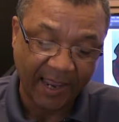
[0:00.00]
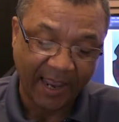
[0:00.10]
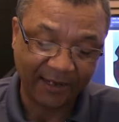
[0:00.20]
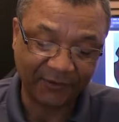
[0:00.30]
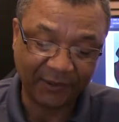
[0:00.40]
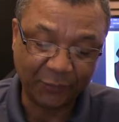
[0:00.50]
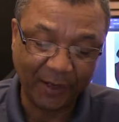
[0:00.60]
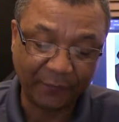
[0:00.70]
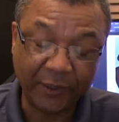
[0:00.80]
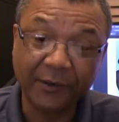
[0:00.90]
And as they do
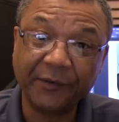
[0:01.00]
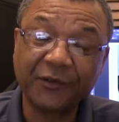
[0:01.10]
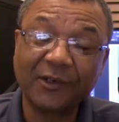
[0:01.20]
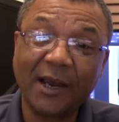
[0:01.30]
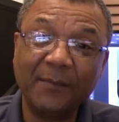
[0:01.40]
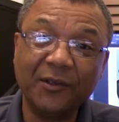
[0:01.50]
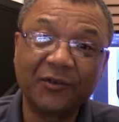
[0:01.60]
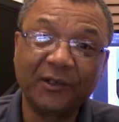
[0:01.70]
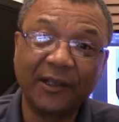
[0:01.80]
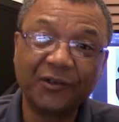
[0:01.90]
every year at this time, the
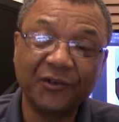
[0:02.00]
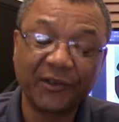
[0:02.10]
Installation